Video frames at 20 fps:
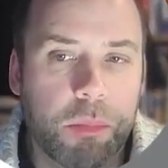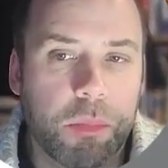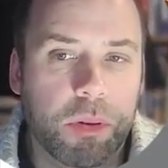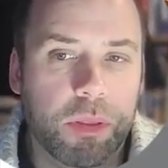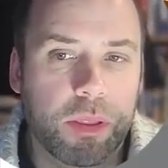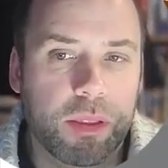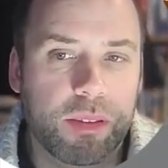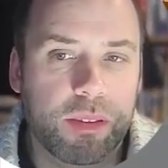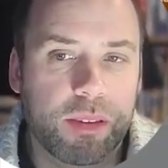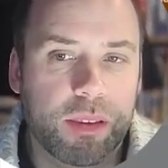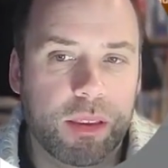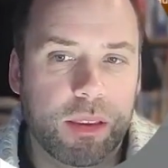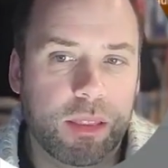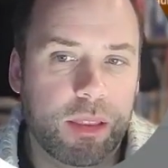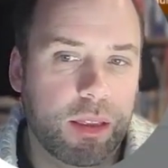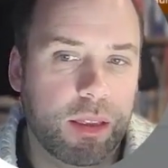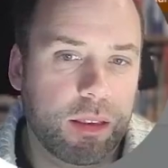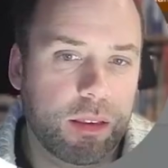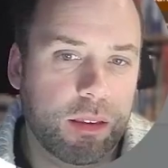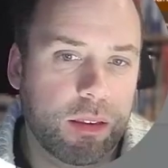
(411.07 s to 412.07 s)
but
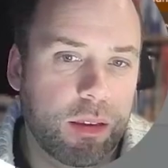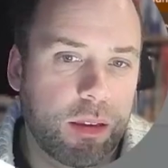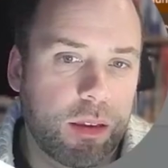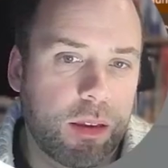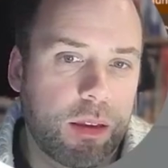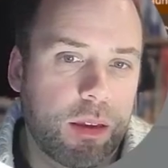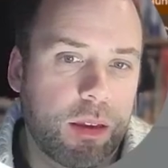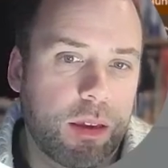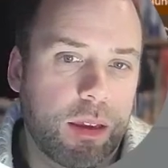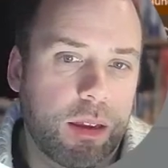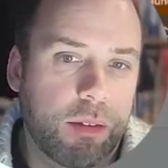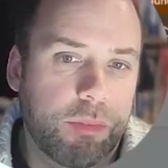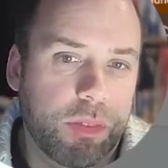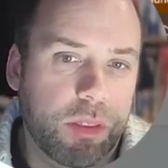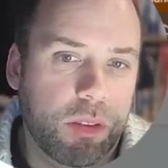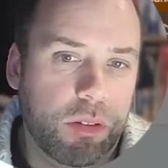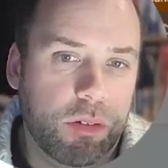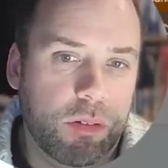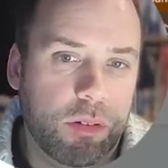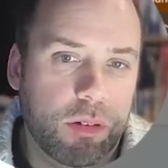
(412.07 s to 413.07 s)
then if they
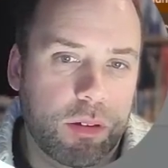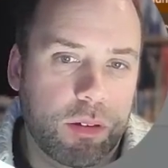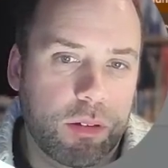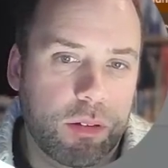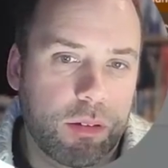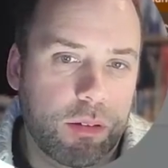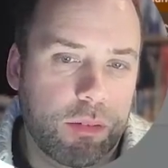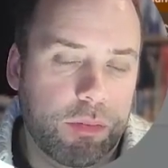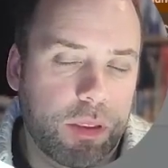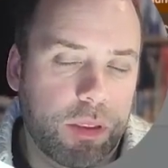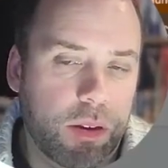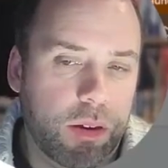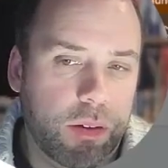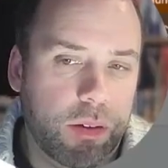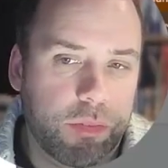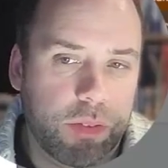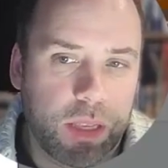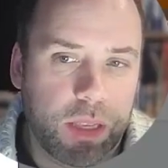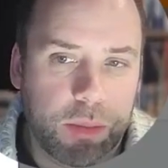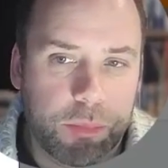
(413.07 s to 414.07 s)
don't
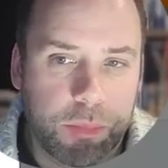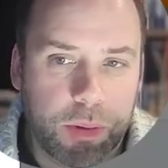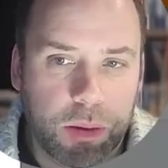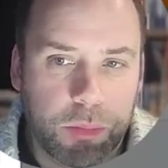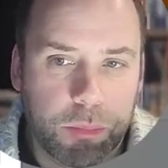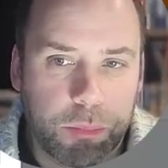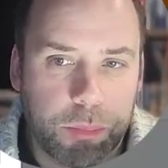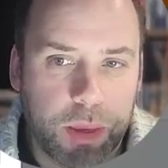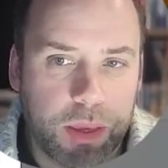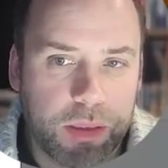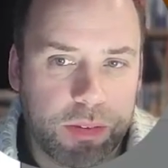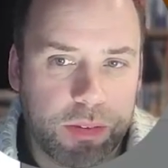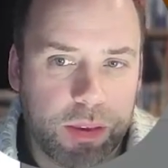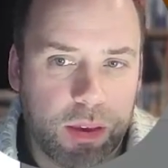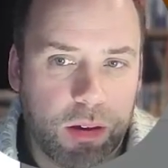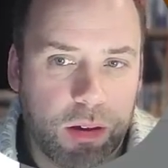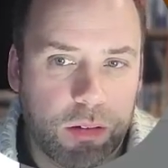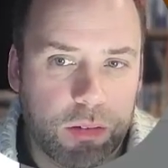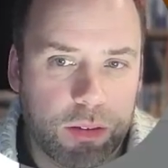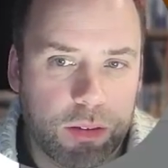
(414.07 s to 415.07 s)
have an email, base it
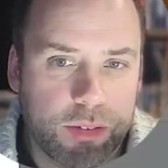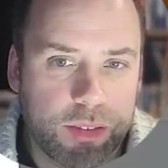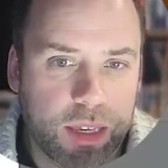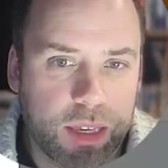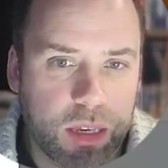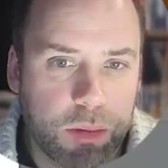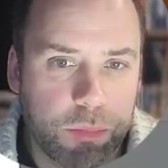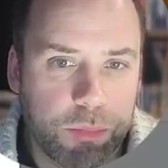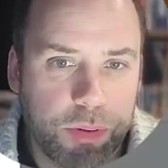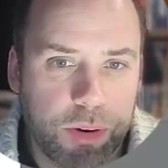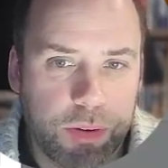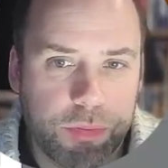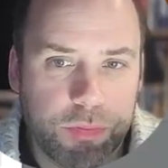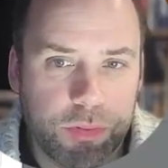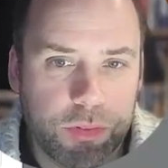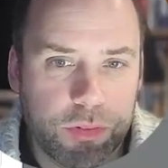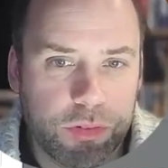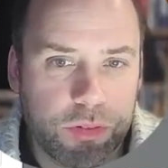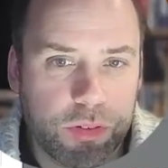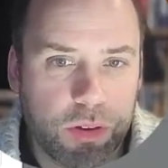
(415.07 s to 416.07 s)
on a second
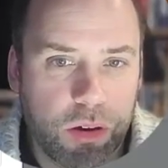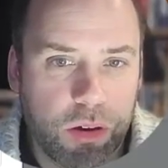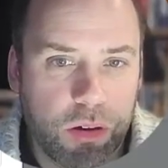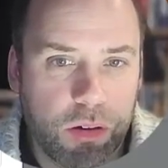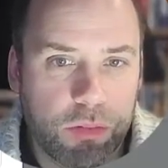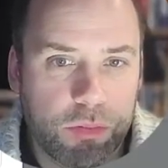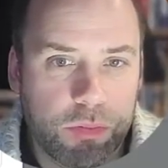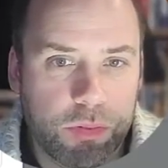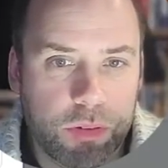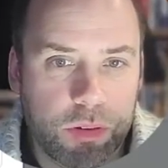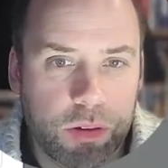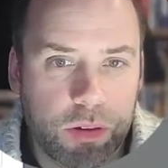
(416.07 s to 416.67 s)
preference of